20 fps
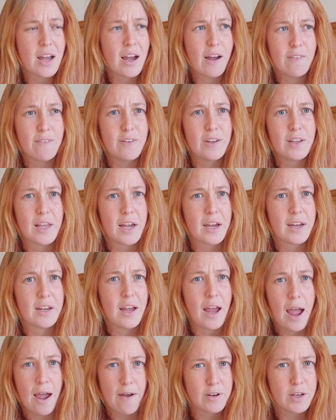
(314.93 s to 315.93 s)
I feel like
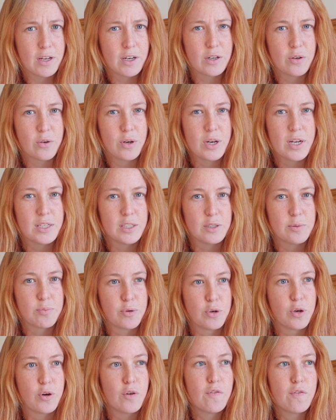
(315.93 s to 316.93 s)
having a degree is
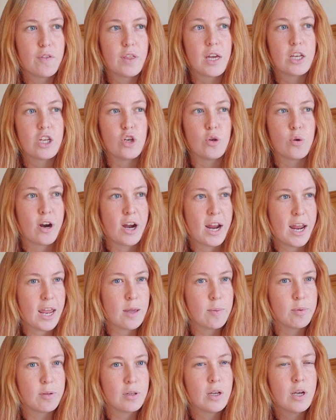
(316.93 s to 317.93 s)
proof that you are
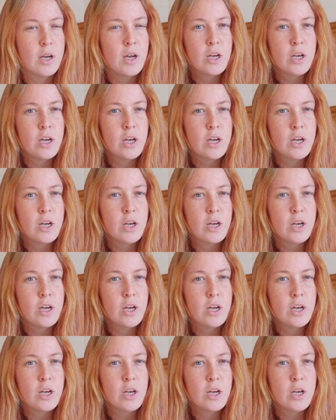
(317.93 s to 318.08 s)
able